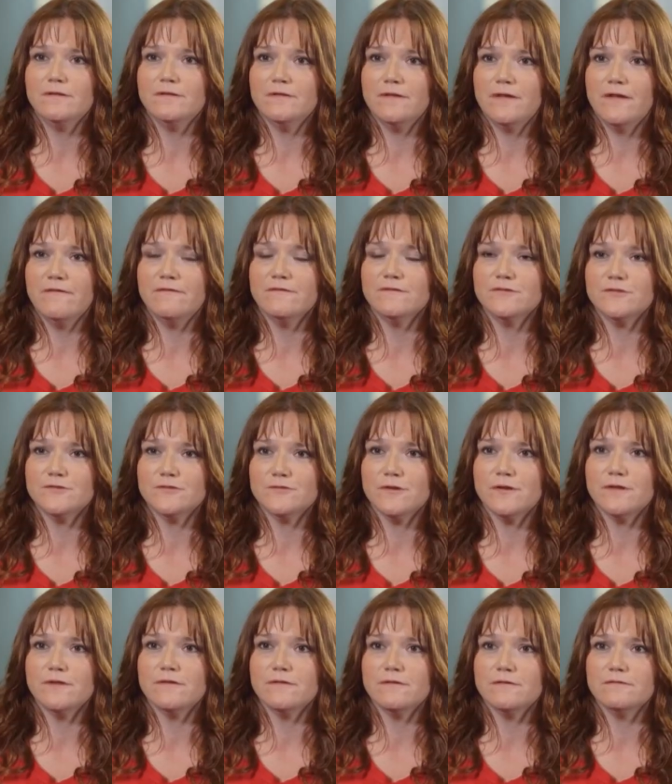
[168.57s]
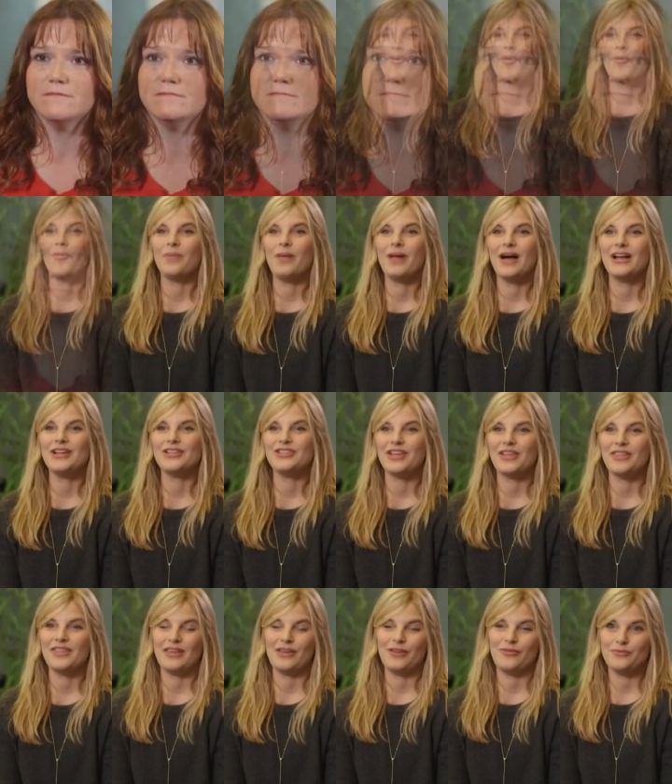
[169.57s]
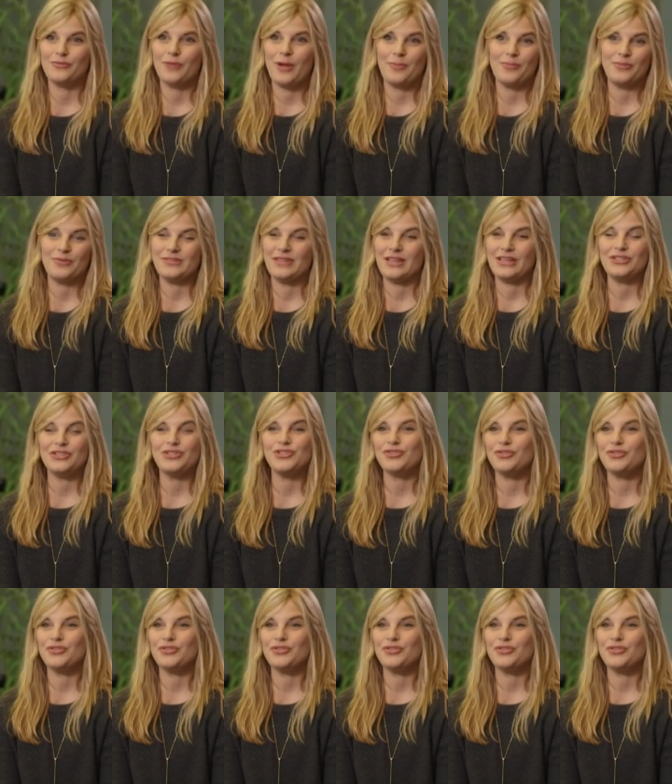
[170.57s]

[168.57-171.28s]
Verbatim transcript: love, and strength. Hope Lodge, I think, represents